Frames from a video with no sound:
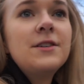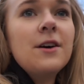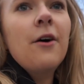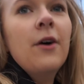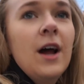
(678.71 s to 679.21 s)

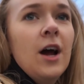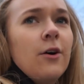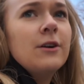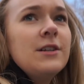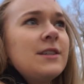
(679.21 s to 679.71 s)
So
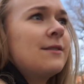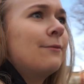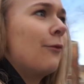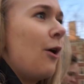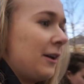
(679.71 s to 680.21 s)
we're just
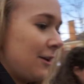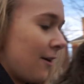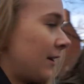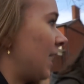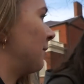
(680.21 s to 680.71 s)
walking
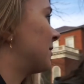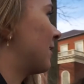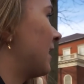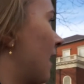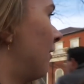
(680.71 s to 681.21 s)
around campus
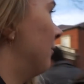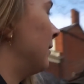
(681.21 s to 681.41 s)
right now.